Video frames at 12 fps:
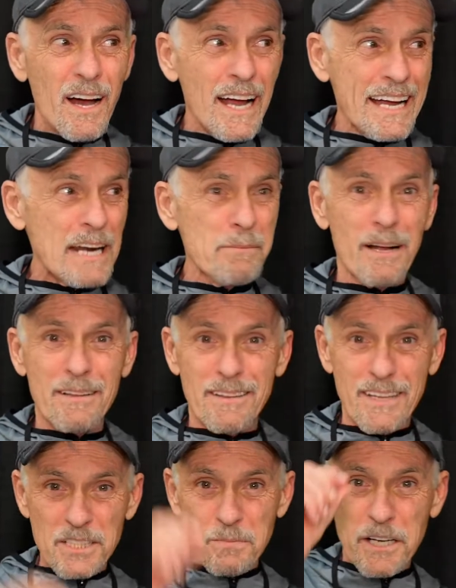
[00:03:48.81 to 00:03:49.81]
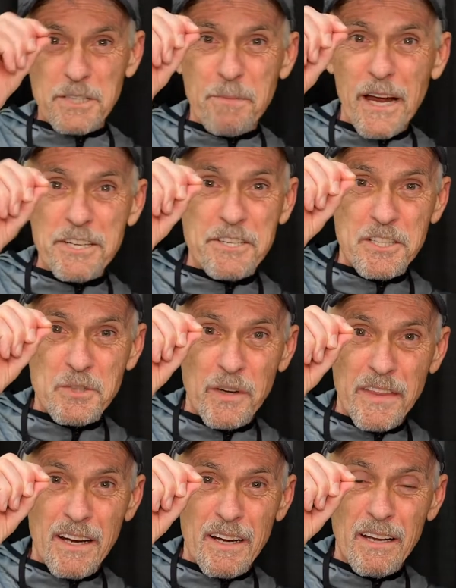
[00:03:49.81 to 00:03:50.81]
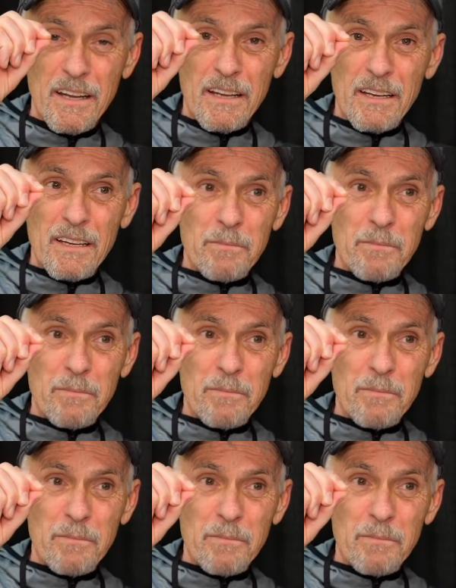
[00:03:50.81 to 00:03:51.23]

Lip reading: I got about this much patience with it.